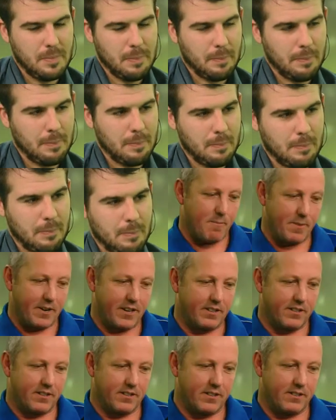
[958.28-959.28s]
I don't know. I
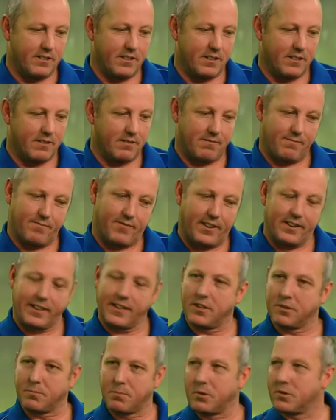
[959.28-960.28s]
mean, Van
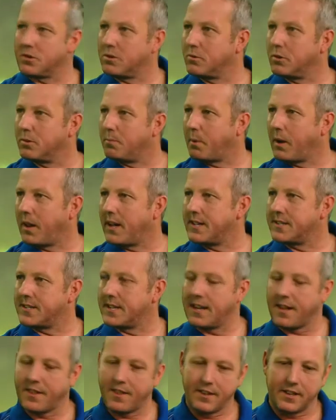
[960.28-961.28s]
Gaal's brought some good players
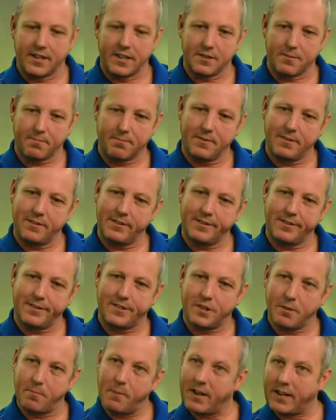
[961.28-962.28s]
in. I think
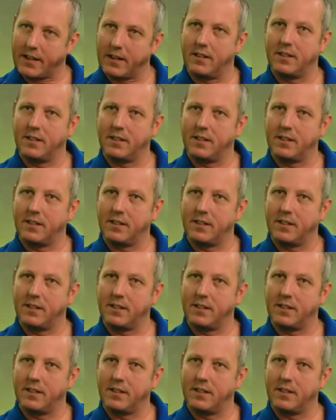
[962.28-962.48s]
to me,